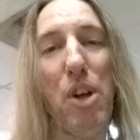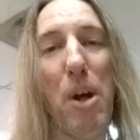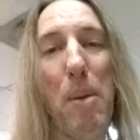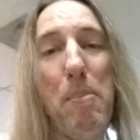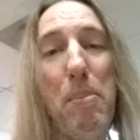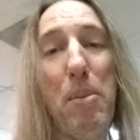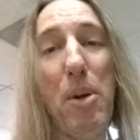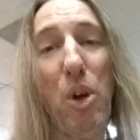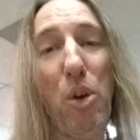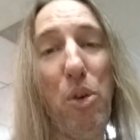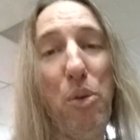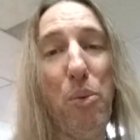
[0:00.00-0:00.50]
I'm
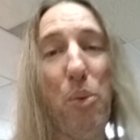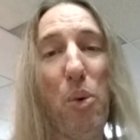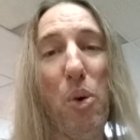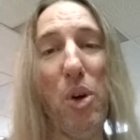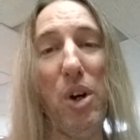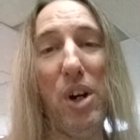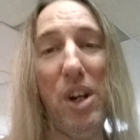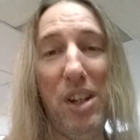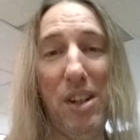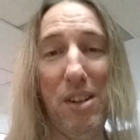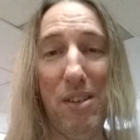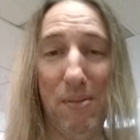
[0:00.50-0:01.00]
billed
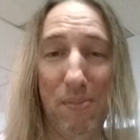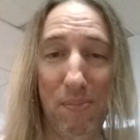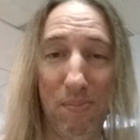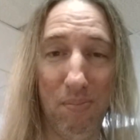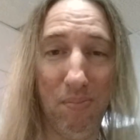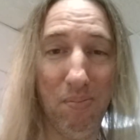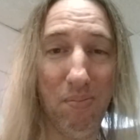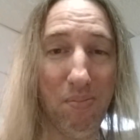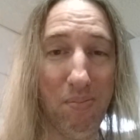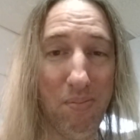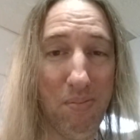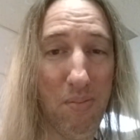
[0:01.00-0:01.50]
for it,
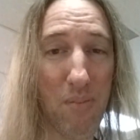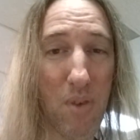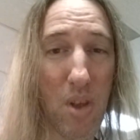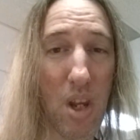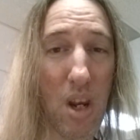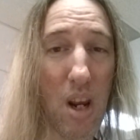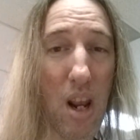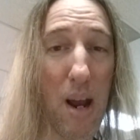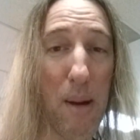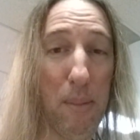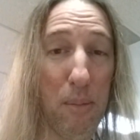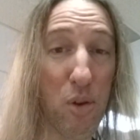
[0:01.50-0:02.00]

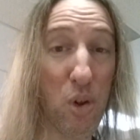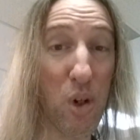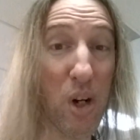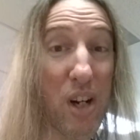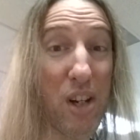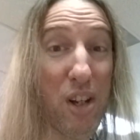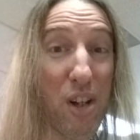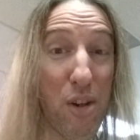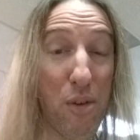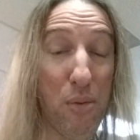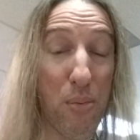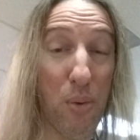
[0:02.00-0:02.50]
I'm
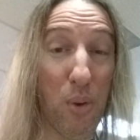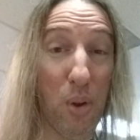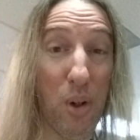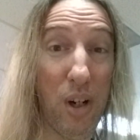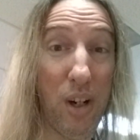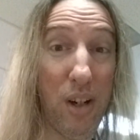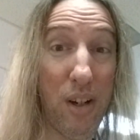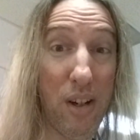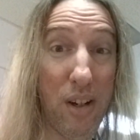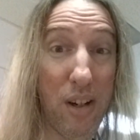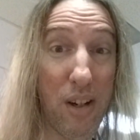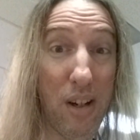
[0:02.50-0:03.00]
credited for
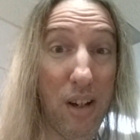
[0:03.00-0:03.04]
it,